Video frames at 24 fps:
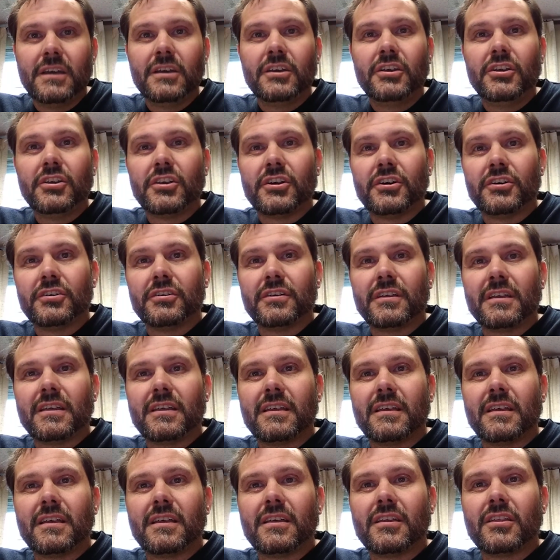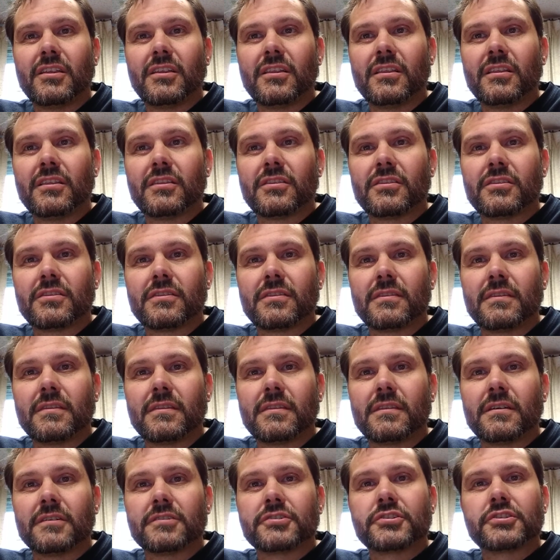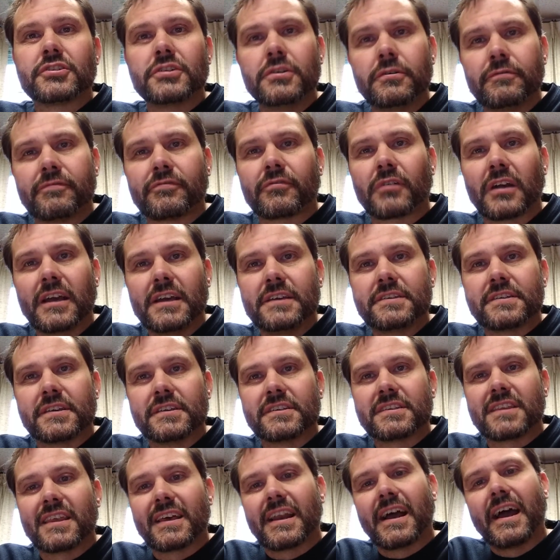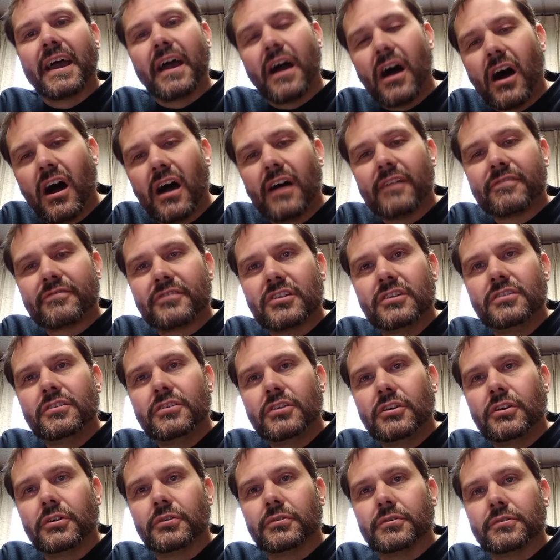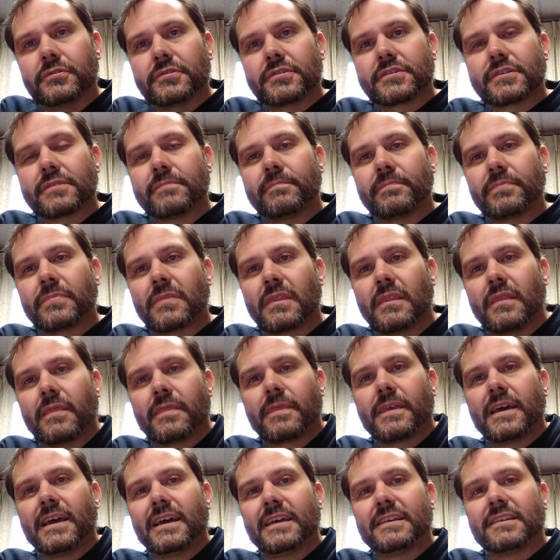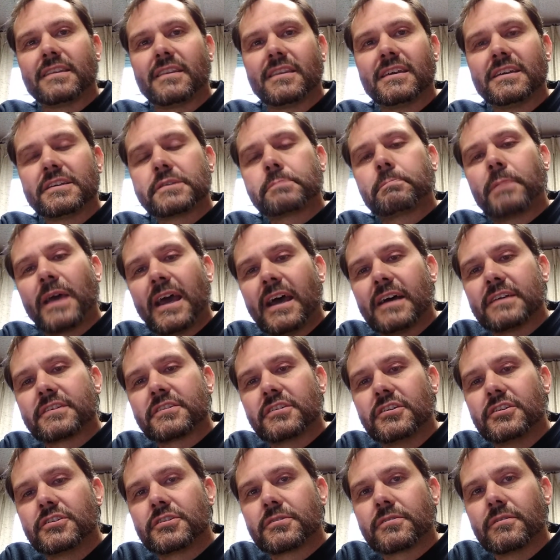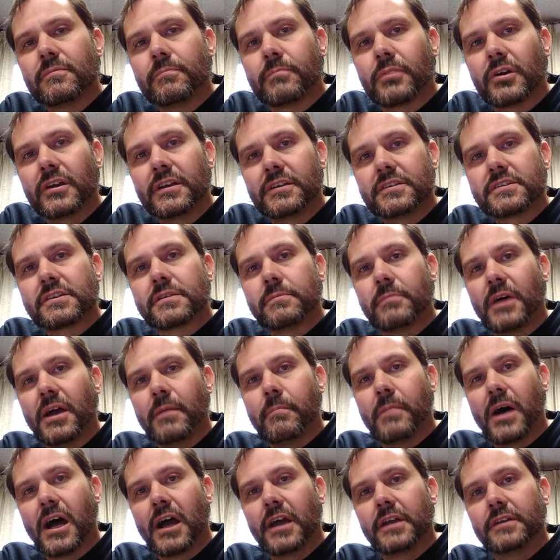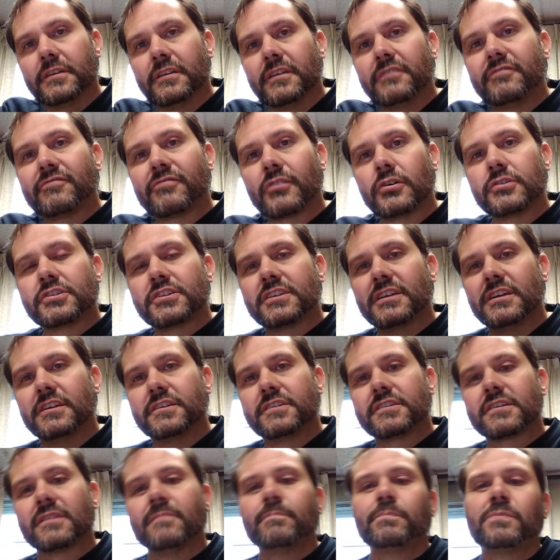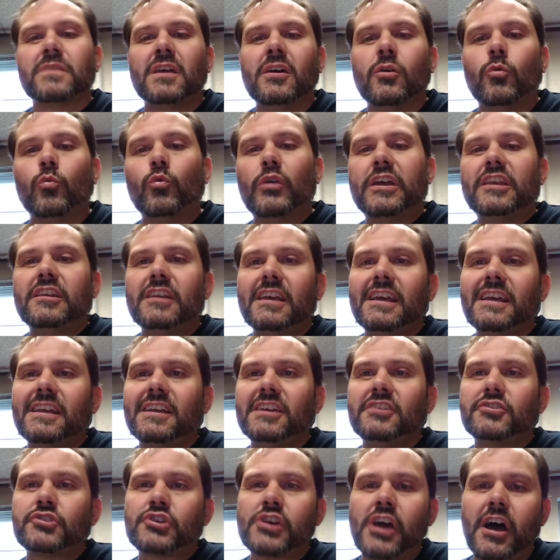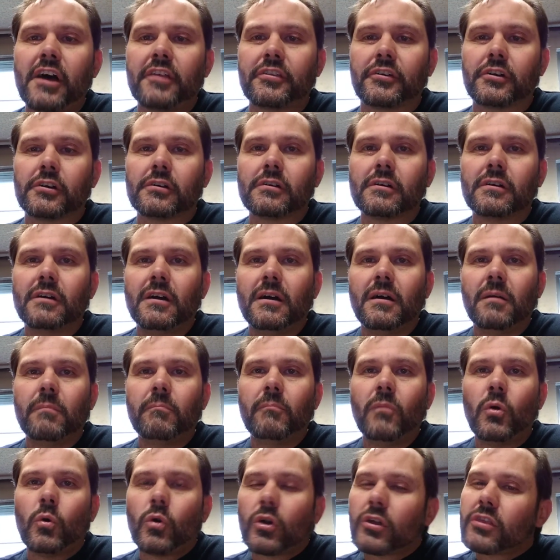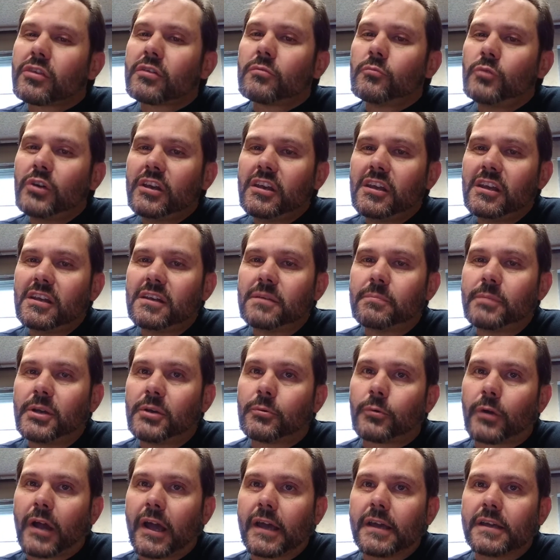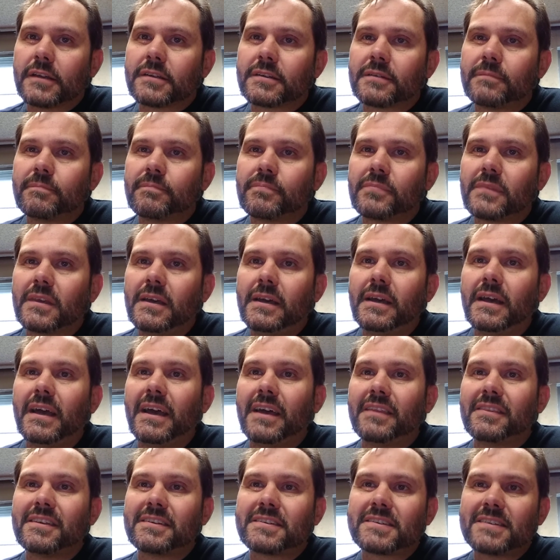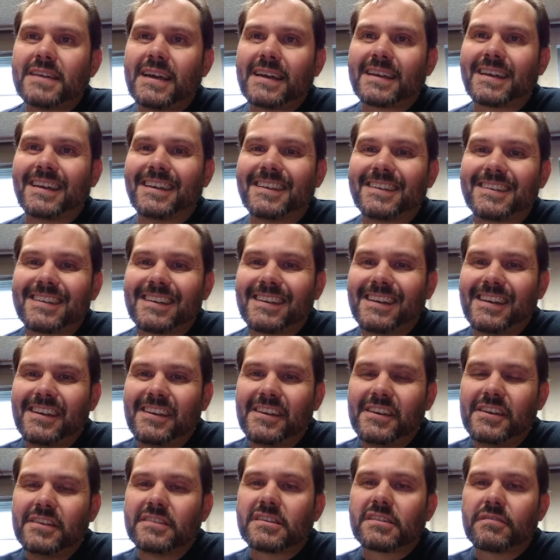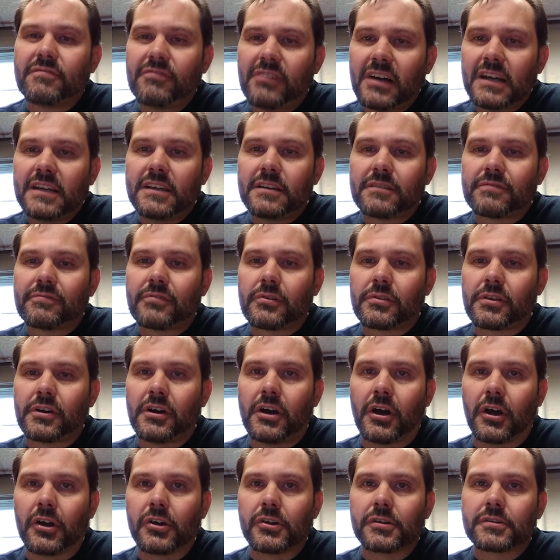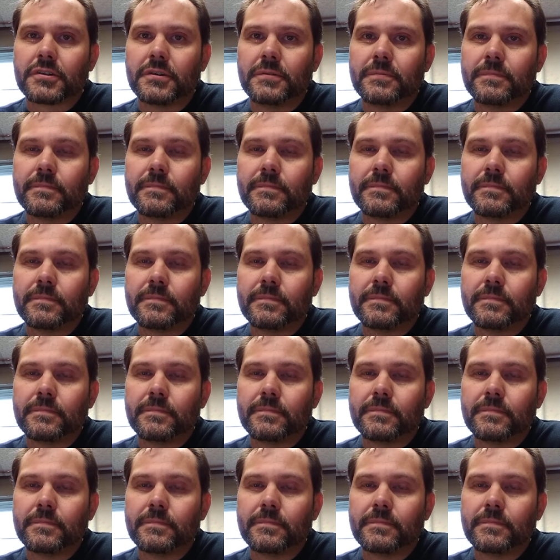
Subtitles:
You know, there's two phrases that I often use that this passage brings to my mind. The first is, we need each other more than we need to be right. And the second is, fight for the heart.